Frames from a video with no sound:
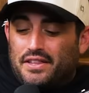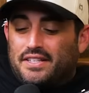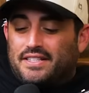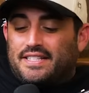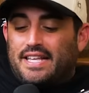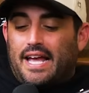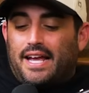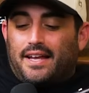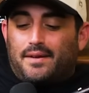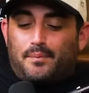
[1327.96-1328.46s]
The
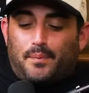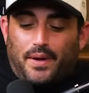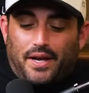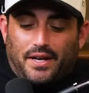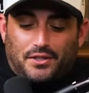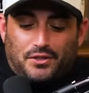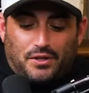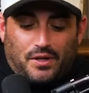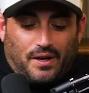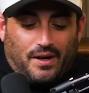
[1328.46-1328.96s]
second
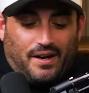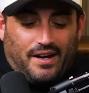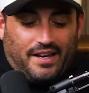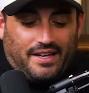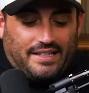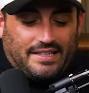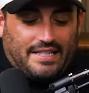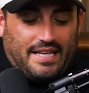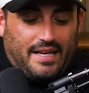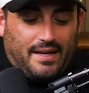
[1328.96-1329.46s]
picture
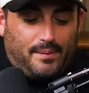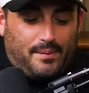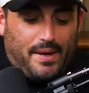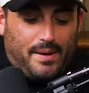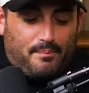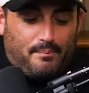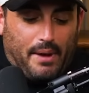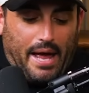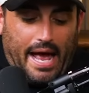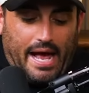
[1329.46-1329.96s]
is him
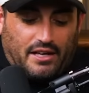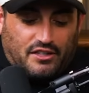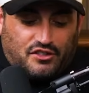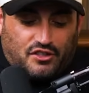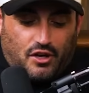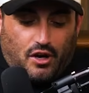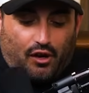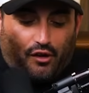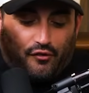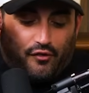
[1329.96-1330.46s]
at
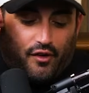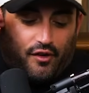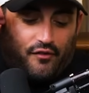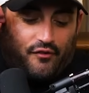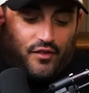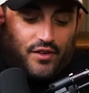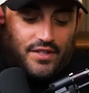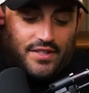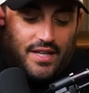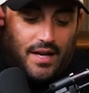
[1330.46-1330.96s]
Passover
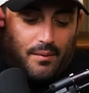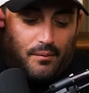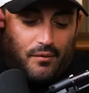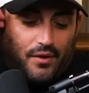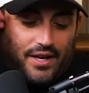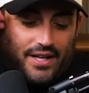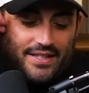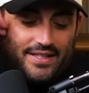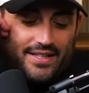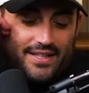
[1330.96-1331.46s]
for some
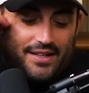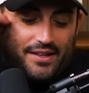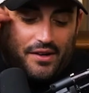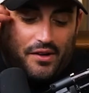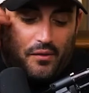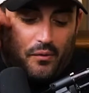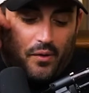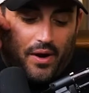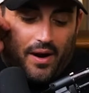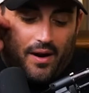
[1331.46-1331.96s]
reason,
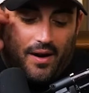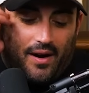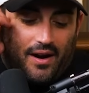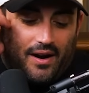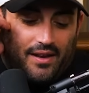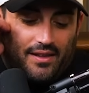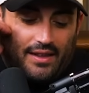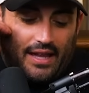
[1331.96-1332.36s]
where